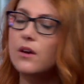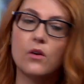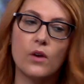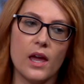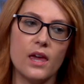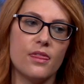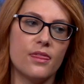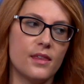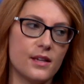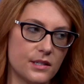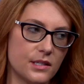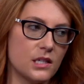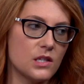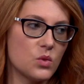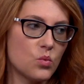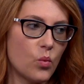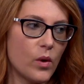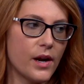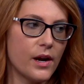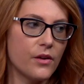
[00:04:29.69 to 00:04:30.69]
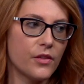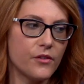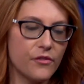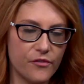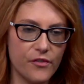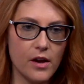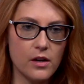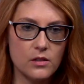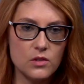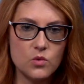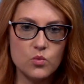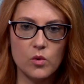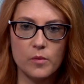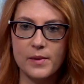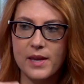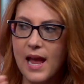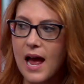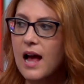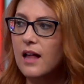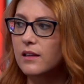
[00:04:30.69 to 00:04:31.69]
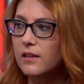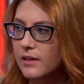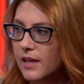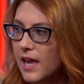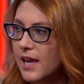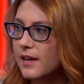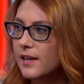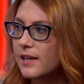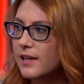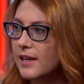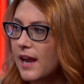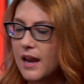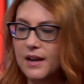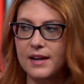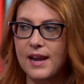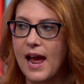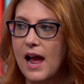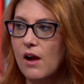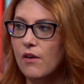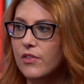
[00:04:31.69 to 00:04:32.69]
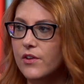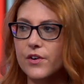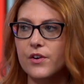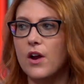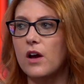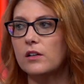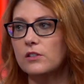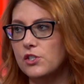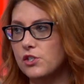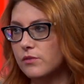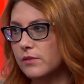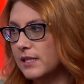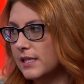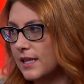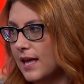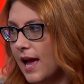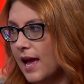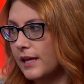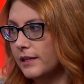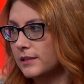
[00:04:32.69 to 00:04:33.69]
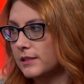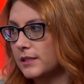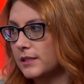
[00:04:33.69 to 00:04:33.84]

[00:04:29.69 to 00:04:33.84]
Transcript: okay, this is where the funds will be allocated, and now they're not doing that?